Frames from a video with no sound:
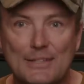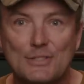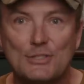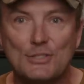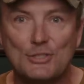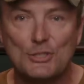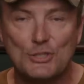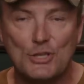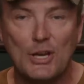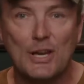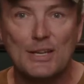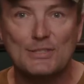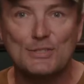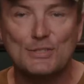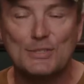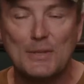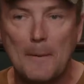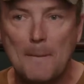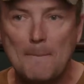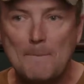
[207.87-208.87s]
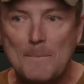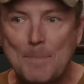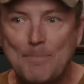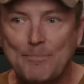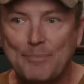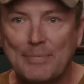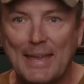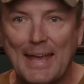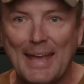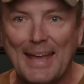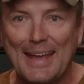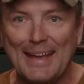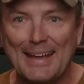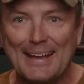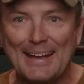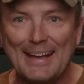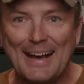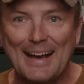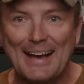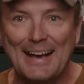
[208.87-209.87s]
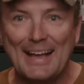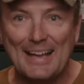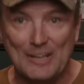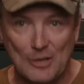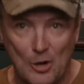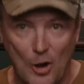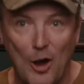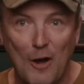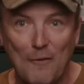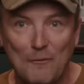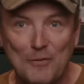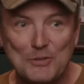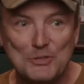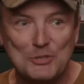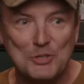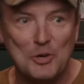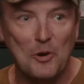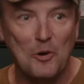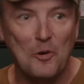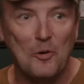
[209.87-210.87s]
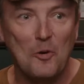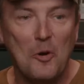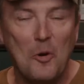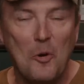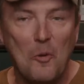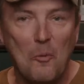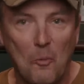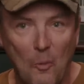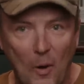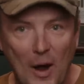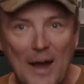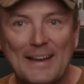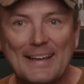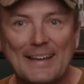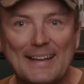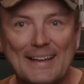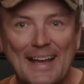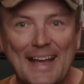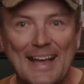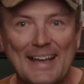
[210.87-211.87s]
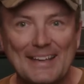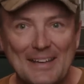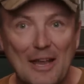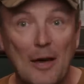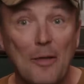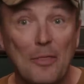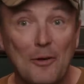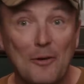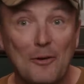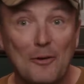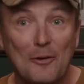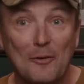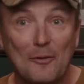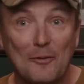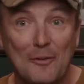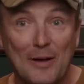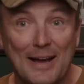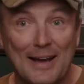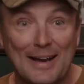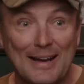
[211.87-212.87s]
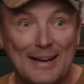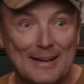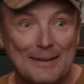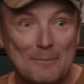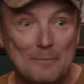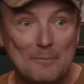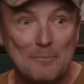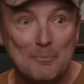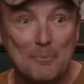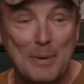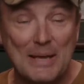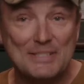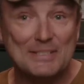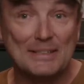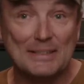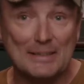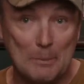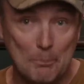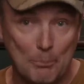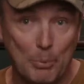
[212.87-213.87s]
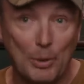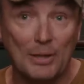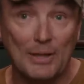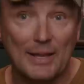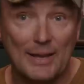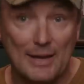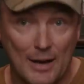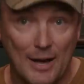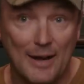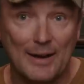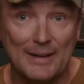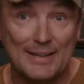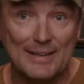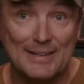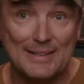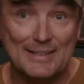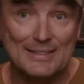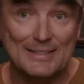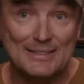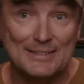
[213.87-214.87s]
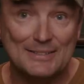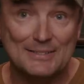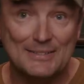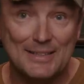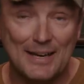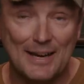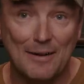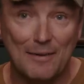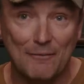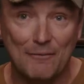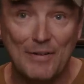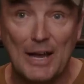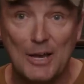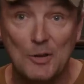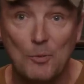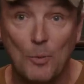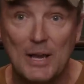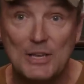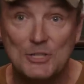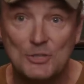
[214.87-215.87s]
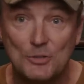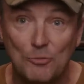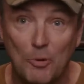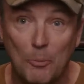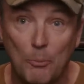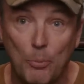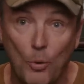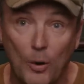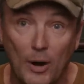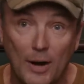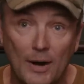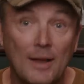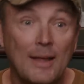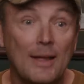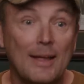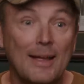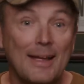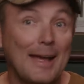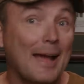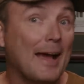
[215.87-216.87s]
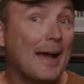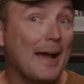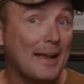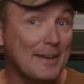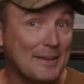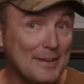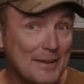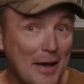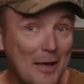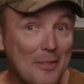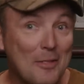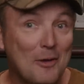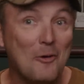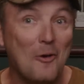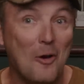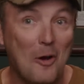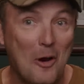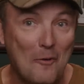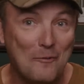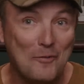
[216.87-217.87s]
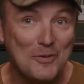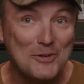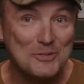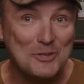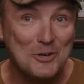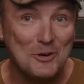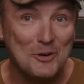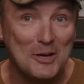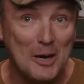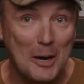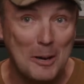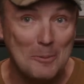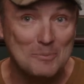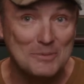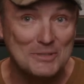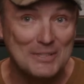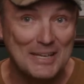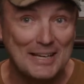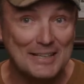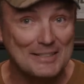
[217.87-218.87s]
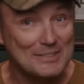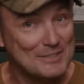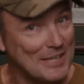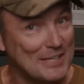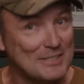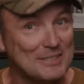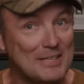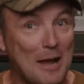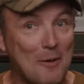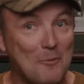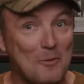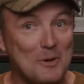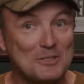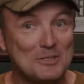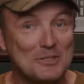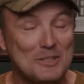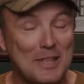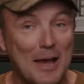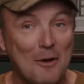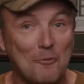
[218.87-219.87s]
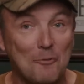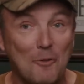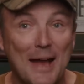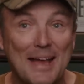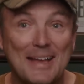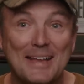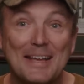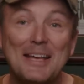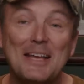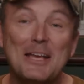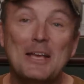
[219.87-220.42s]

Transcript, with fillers: it's just a uh, an officer wanting another uh, basically bullet on his uh, evaluation report. Another officer comes in, says that one's not right.